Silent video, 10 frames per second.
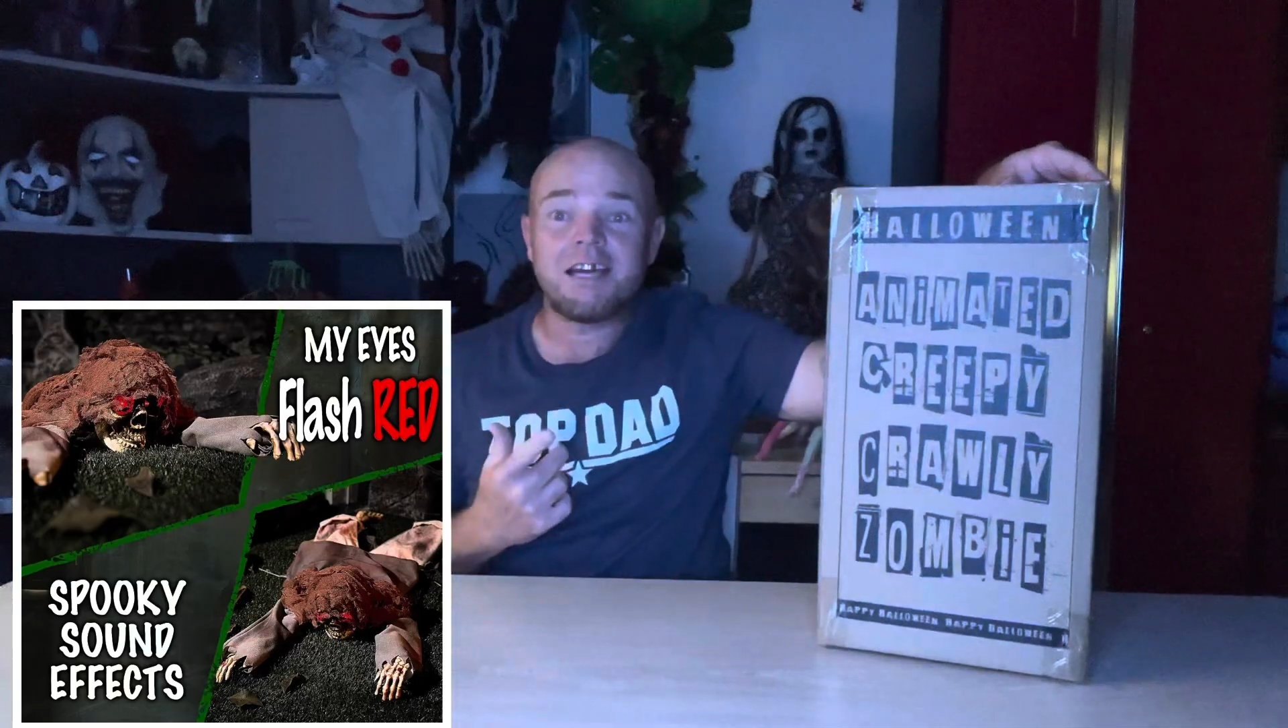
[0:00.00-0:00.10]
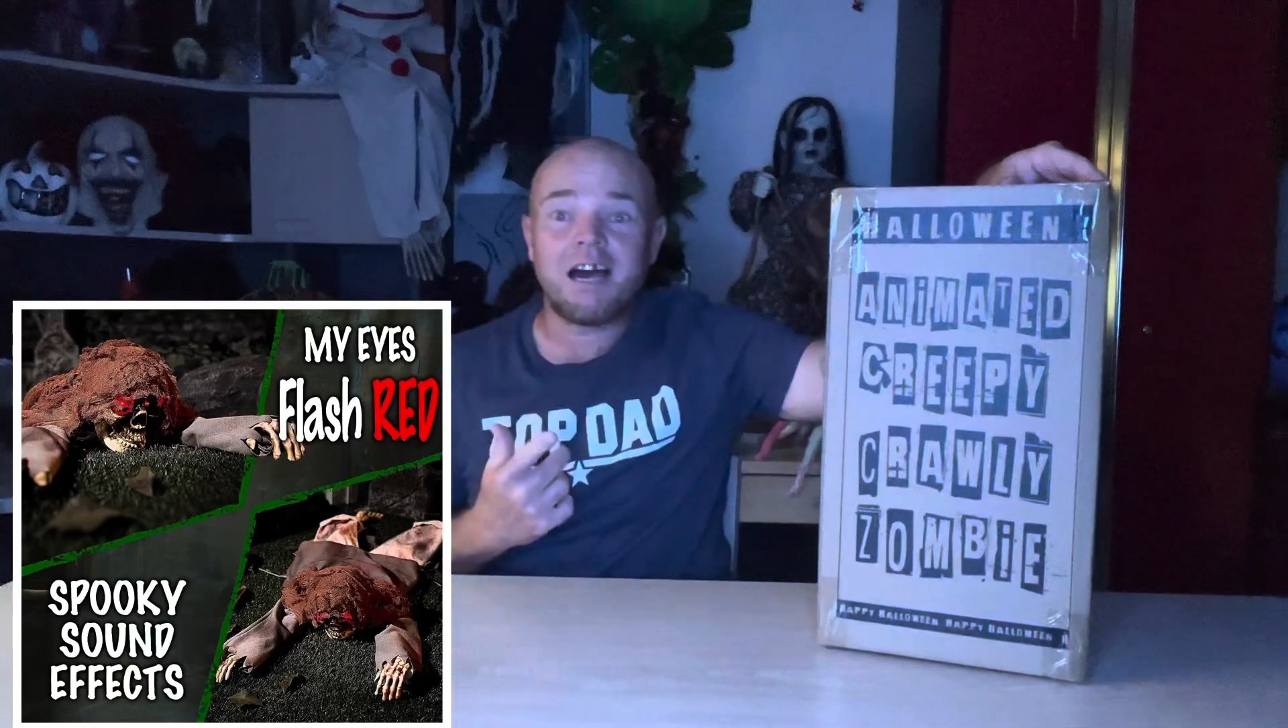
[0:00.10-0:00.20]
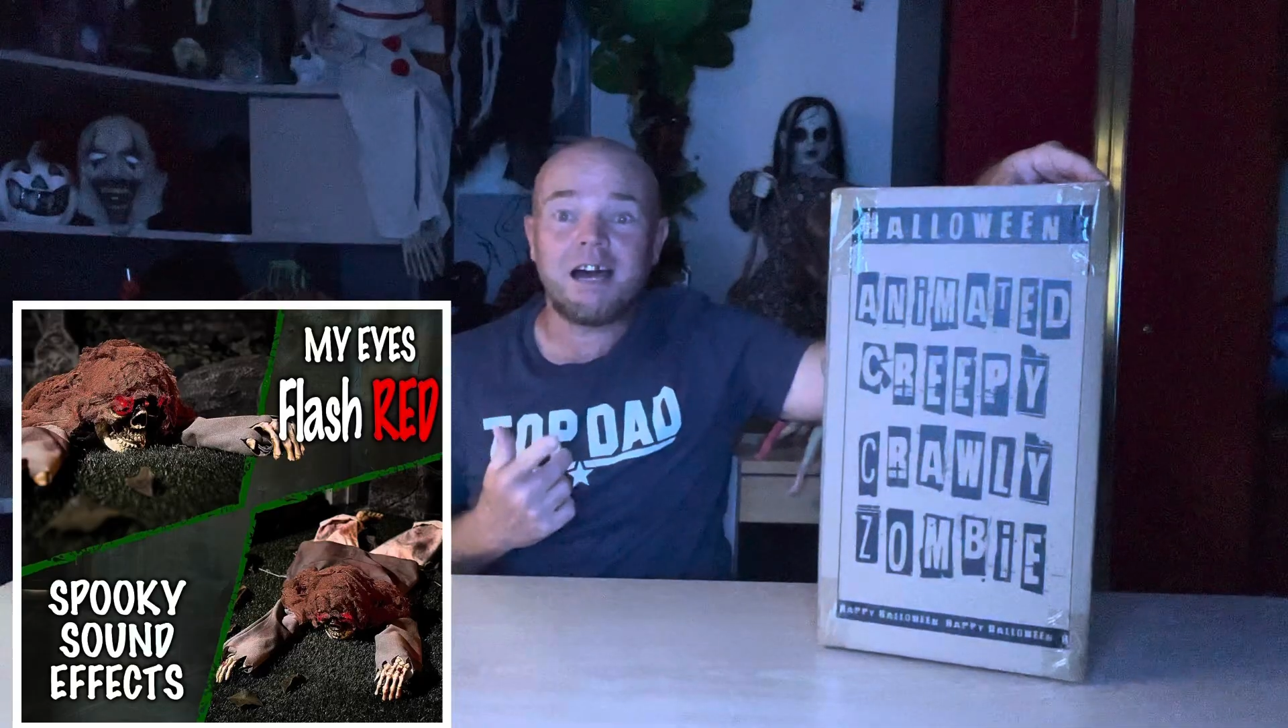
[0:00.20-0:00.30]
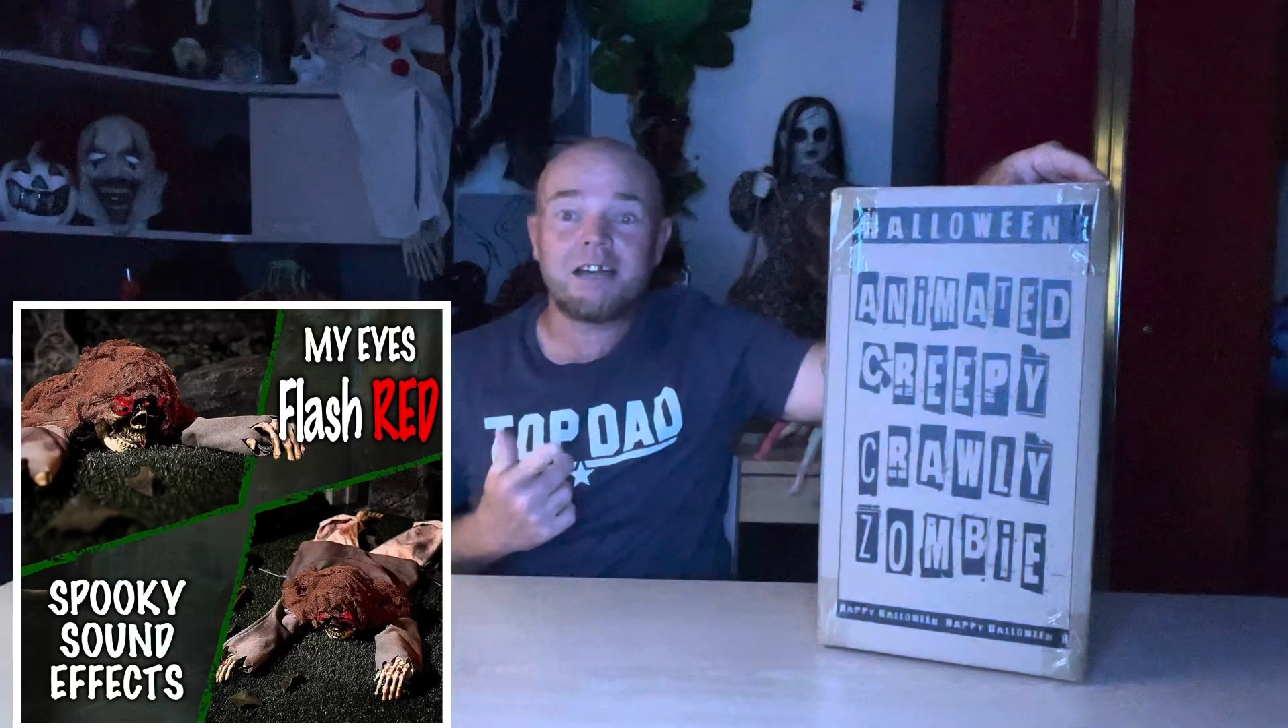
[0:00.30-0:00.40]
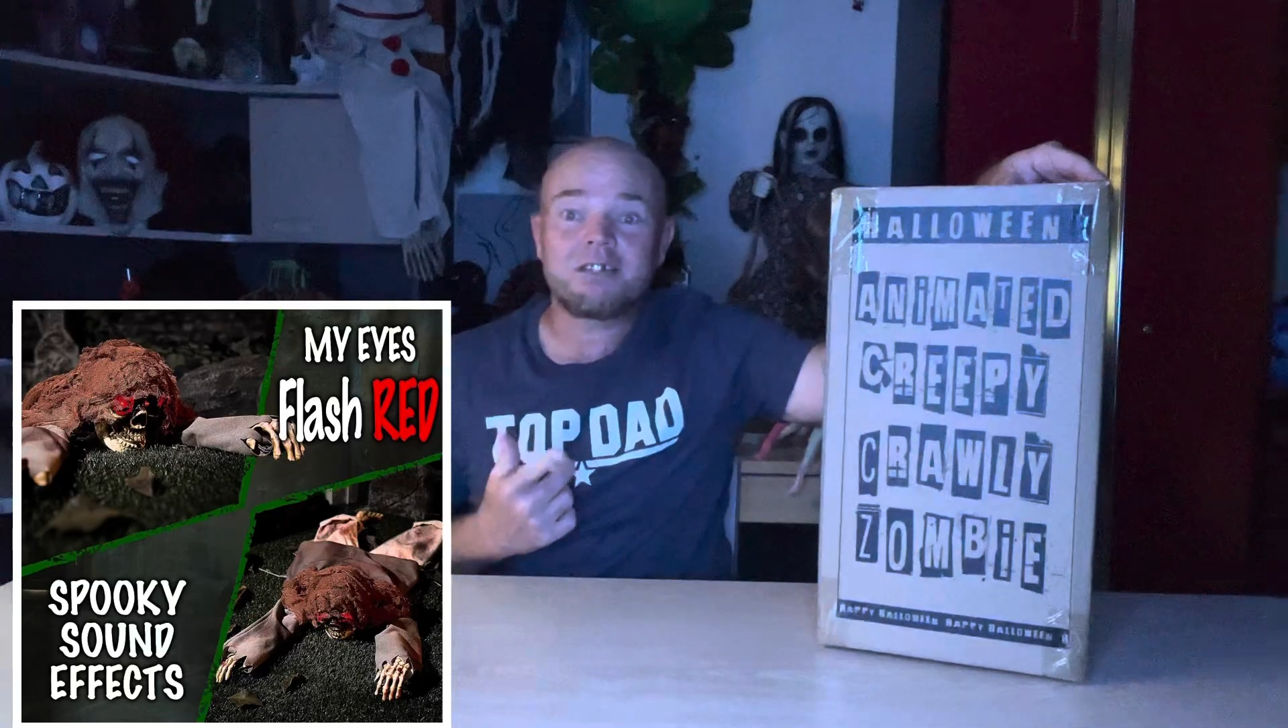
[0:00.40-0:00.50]

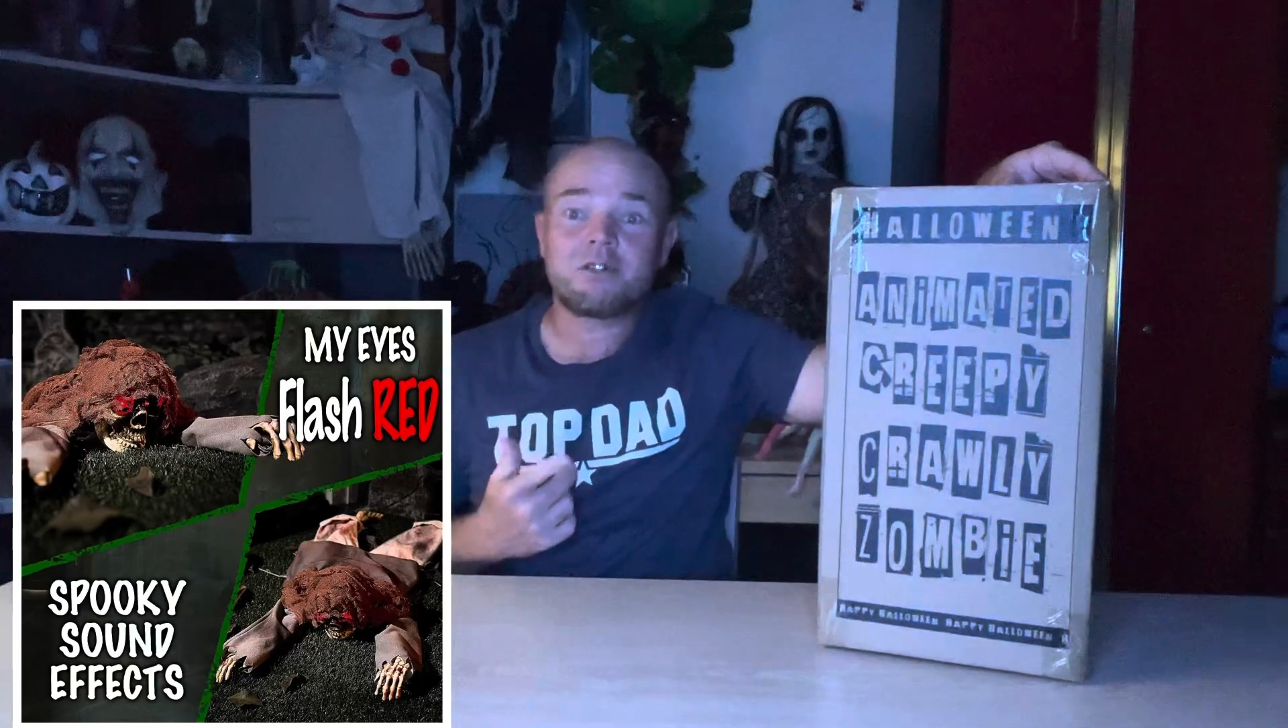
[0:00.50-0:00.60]
eyes,